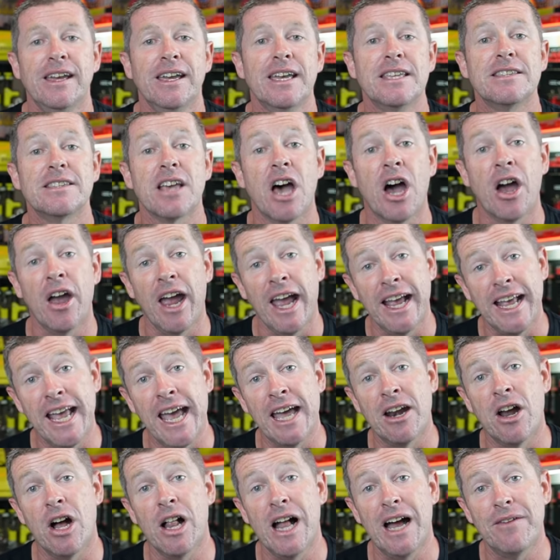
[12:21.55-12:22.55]
So
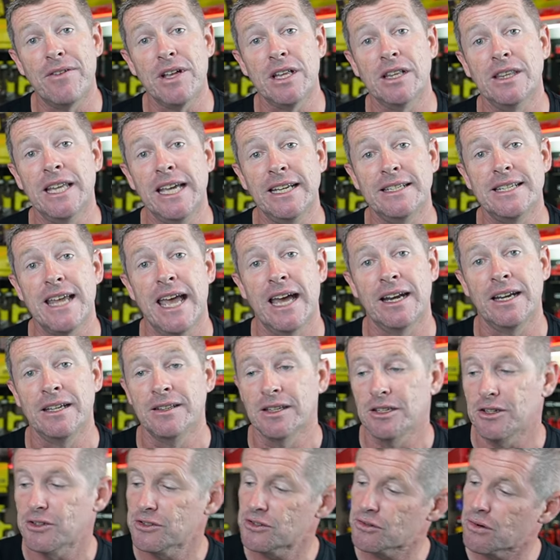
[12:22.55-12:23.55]
again, I'll have a link down in
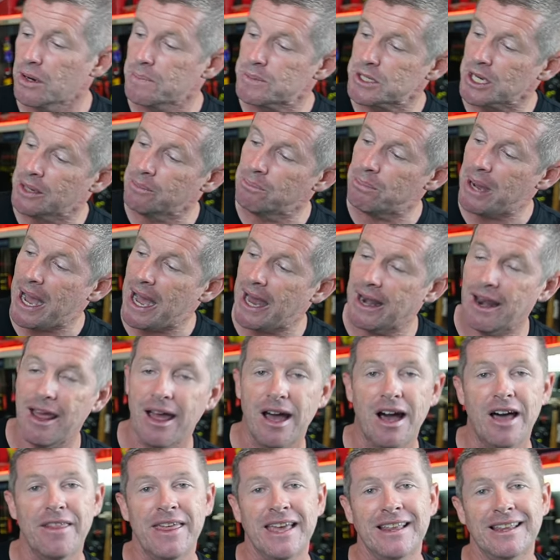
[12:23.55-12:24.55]
the description, but
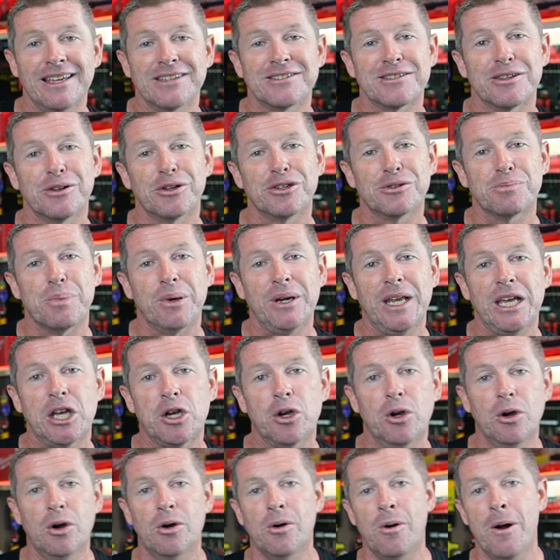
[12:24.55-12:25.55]
I think this looks pretty
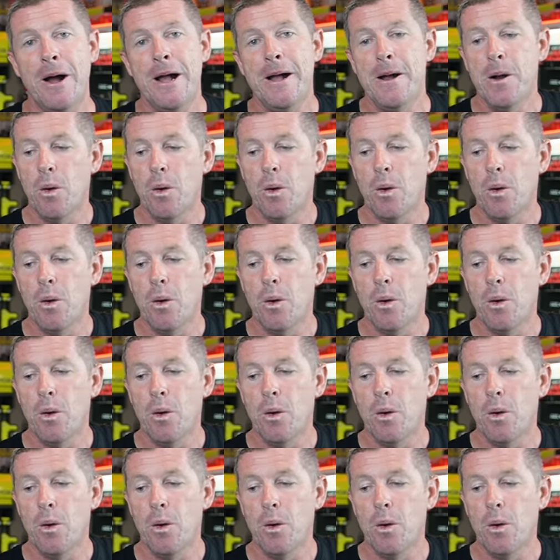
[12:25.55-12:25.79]
cool.